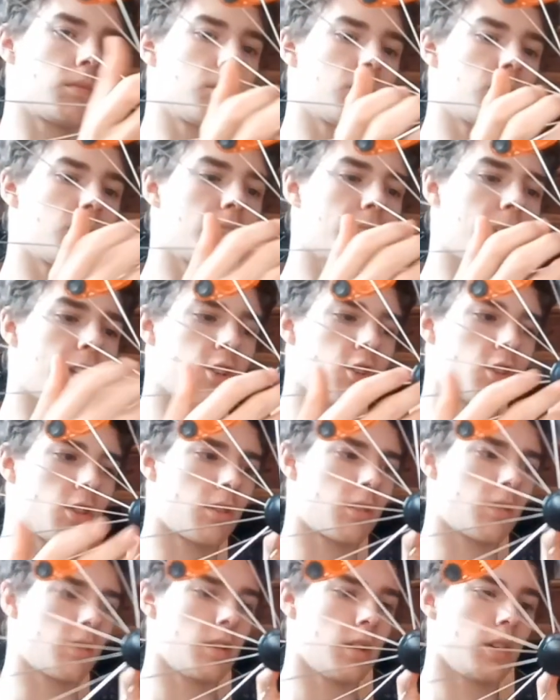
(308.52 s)

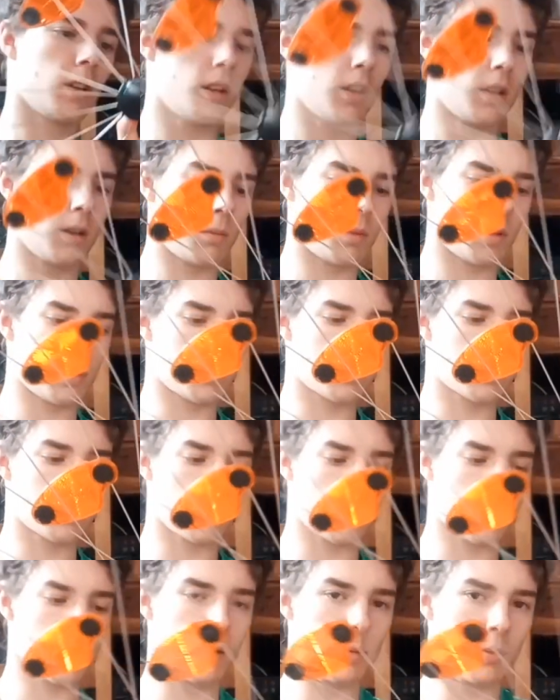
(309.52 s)
section, because
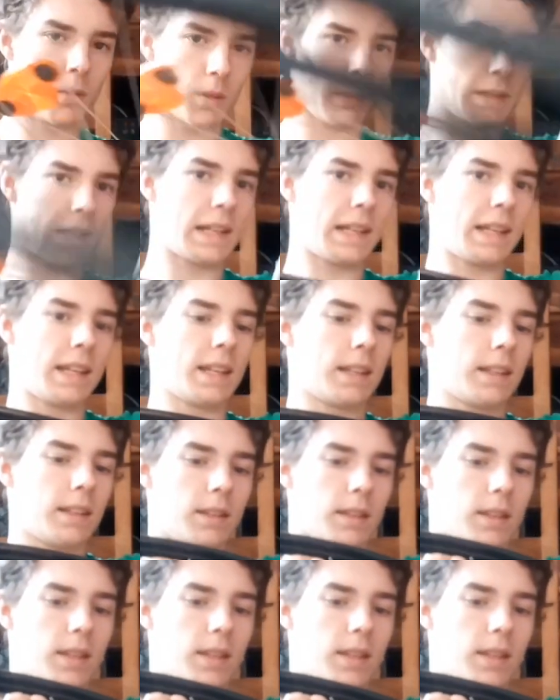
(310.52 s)
I don't want to be cleaning